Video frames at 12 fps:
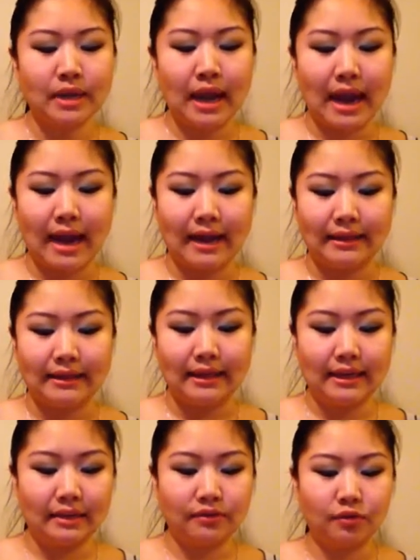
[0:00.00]
And
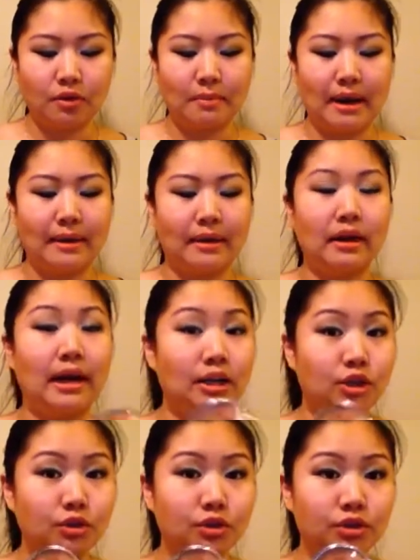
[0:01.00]
then for I
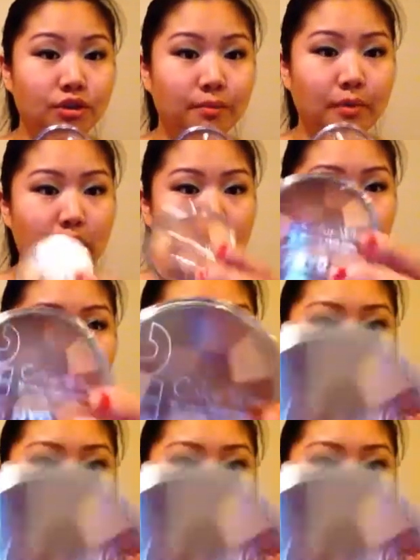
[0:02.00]
do use a bronzer,